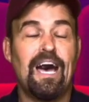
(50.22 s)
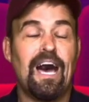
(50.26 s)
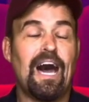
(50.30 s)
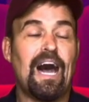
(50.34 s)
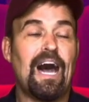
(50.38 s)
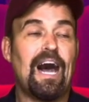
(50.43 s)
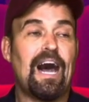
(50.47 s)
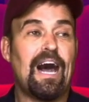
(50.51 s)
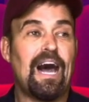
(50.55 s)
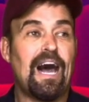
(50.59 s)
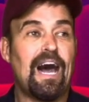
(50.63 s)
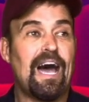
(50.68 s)

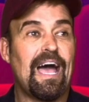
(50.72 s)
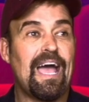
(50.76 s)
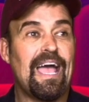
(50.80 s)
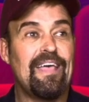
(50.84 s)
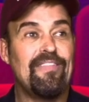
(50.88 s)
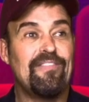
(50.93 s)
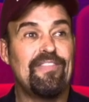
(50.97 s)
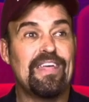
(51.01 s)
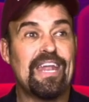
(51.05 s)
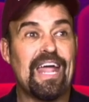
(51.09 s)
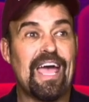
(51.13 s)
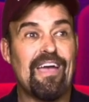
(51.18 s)

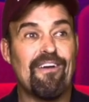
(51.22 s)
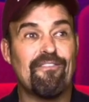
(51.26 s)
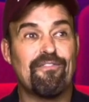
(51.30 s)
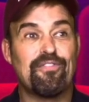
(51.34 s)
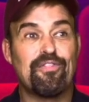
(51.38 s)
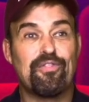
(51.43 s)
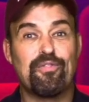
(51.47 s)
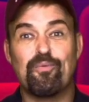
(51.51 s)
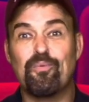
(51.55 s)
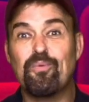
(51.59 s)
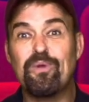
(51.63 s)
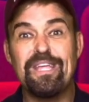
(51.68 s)
And then I have
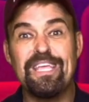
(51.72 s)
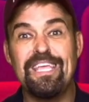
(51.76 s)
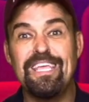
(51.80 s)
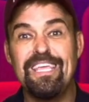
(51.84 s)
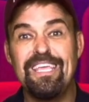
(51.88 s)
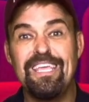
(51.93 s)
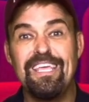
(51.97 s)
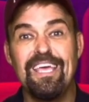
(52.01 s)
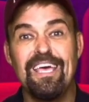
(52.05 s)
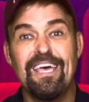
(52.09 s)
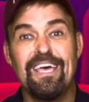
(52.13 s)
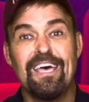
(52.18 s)

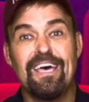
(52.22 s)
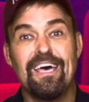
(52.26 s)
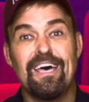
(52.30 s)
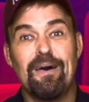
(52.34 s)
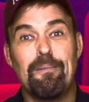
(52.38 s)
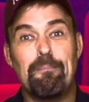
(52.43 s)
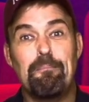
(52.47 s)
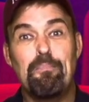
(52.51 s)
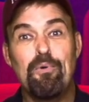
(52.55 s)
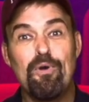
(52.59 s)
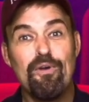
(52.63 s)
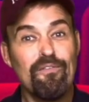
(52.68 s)
3
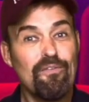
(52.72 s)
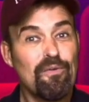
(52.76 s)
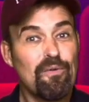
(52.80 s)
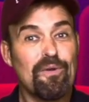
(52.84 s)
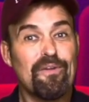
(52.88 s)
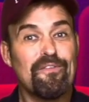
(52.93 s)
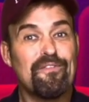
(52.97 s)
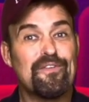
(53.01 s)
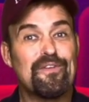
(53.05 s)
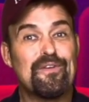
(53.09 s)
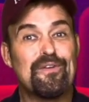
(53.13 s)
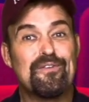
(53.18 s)
movie
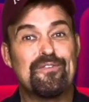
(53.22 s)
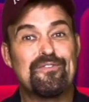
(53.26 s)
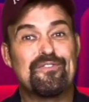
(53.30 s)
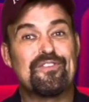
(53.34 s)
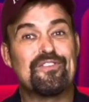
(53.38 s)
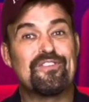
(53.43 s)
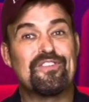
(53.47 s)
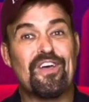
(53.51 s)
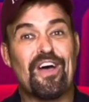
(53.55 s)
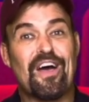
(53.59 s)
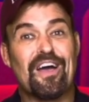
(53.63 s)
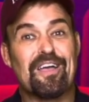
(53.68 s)
reviews to
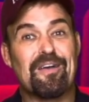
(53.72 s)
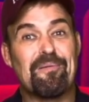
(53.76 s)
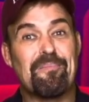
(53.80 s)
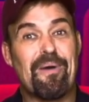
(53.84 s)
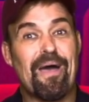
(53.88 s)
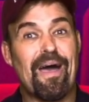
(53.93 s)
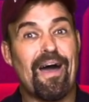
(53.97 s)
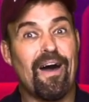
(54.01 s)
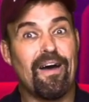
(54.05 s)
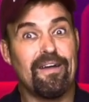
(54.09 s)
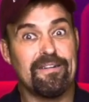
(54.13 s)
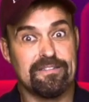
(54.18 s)
talk
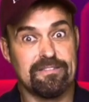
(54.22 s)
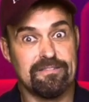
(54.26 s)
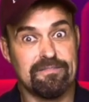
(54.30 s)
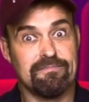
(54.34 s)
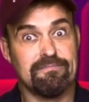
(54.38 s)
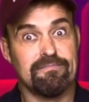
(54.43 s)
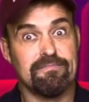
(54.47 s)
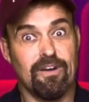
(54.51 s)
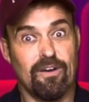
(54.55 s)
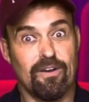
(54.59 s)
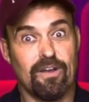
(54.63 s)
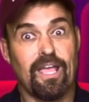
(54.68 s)
about.
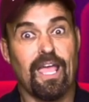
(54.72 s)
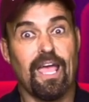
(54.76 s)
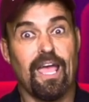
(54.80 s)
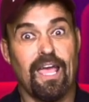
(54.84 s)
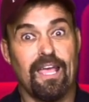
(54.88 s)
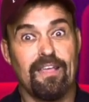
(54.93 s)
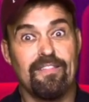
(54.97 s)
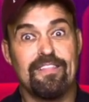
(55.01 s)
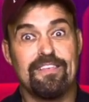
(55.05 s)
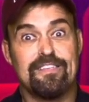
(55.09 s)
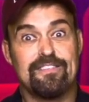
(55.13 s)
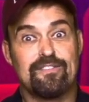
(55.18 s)

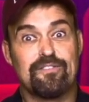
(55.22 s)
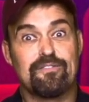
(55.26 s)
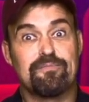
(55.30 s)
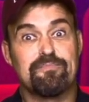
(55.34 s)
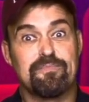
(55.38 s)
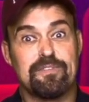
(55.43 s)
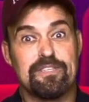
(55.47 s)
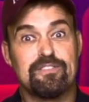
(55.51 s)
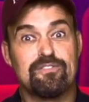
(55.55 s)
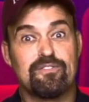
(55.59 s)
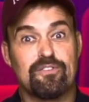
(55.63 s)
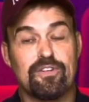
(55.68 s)
Okay, these are
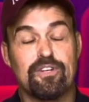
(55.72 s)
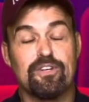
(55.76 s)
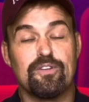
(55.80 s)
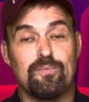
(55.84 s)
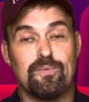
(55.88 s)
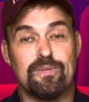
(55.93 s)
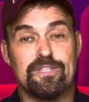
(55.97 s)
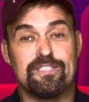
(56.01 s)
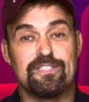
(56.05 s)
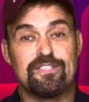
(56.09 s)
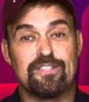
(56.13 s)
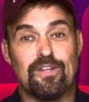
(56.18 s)
good
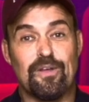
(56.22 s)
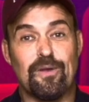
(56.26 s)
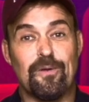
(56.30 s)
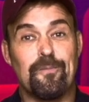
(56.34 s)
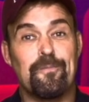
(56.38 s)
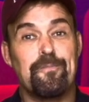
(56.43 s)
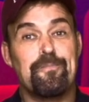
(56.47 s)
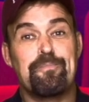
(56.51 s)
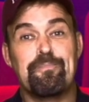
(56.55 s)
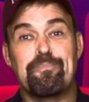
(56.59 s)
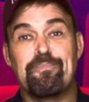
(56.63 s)
ones too.